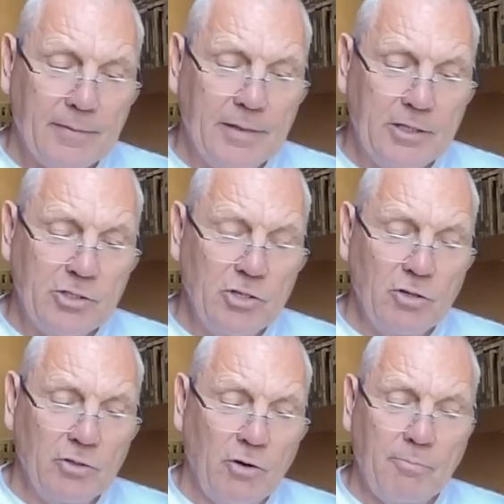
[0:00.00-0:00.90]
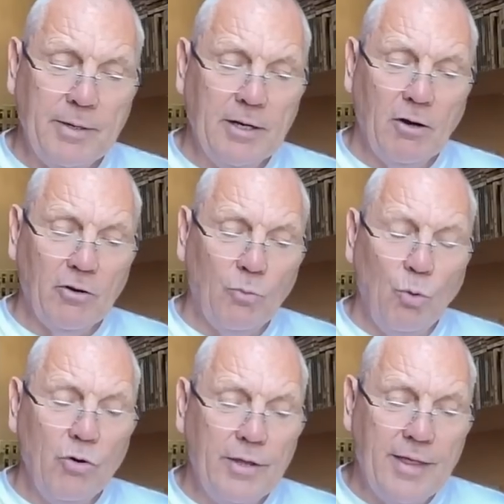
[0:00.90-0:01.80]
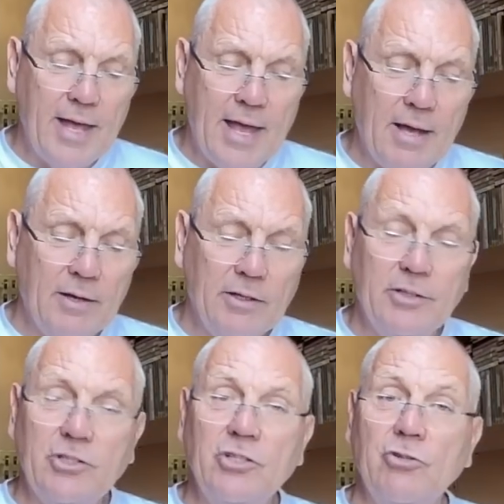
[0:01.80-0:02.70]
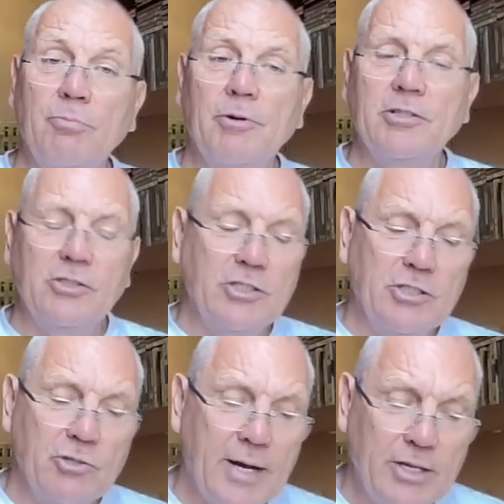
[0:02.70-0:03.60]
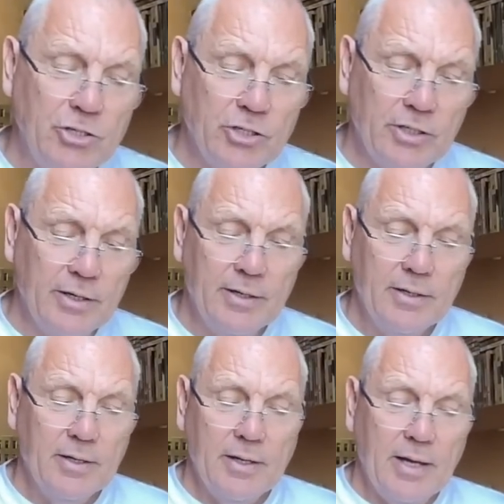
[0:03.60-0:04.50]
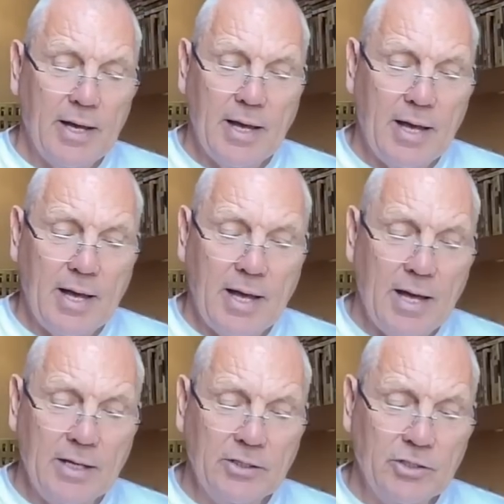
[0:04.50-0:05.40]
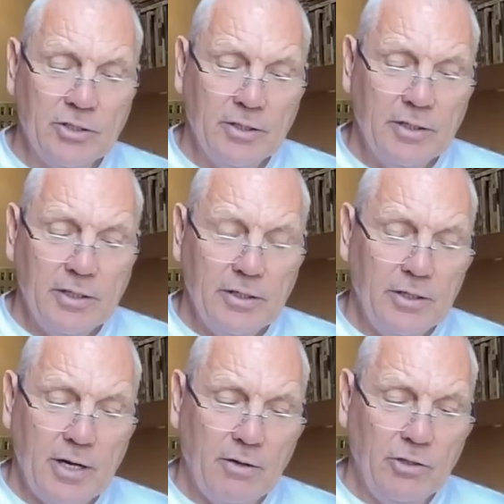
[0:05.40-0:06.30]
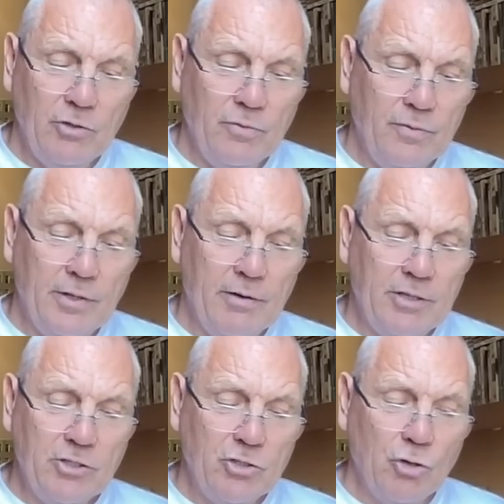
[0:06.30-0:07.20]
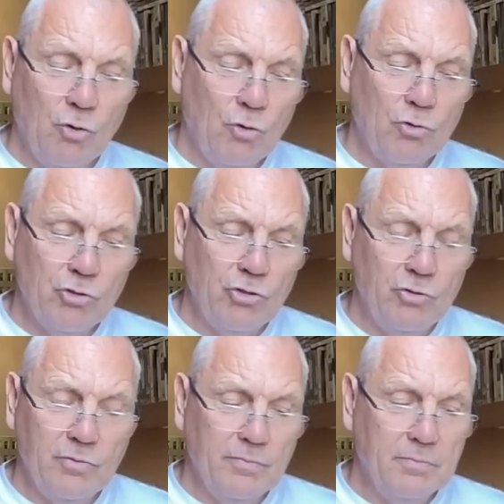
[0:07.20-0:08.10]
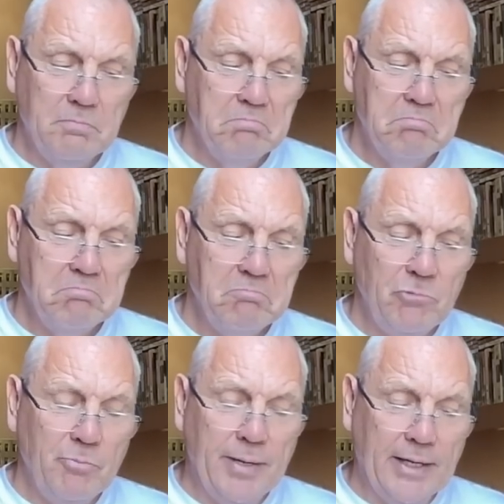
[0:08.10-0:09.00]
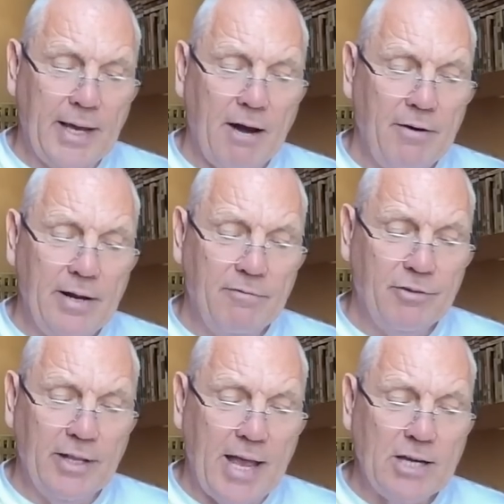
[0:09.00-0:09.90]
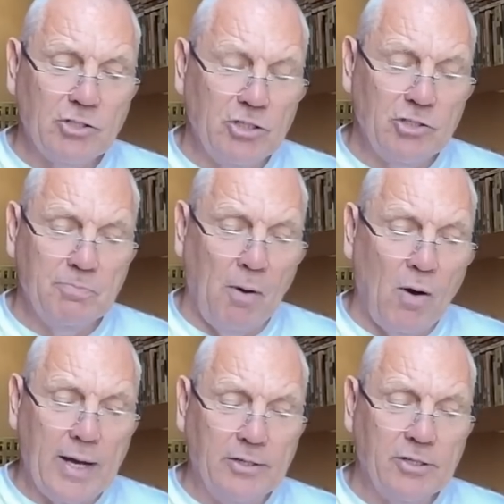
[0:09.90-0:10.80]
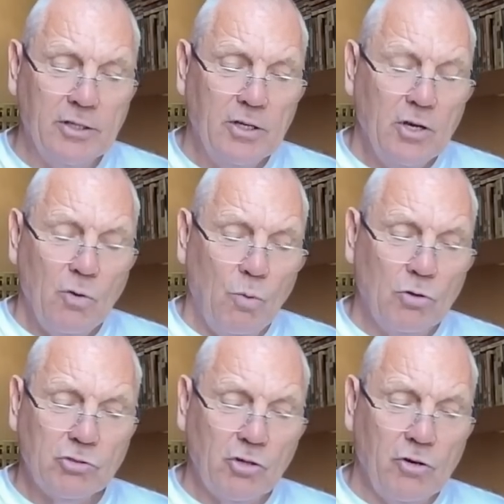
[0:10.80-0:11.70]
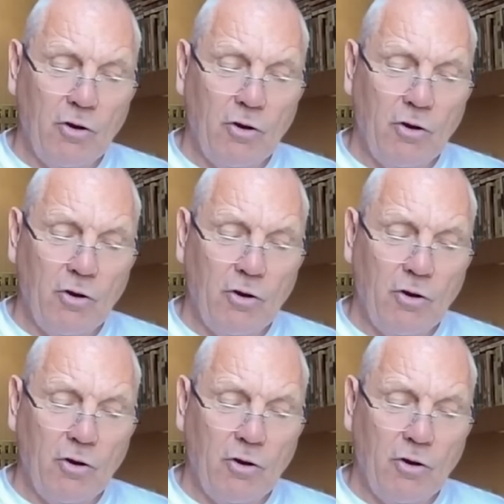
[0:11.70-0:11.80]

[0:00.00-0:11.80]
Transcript: There's not been a lot of worry there. This is your present situation. And, you know, there is a torch you've been carrying for the ex despite what's gone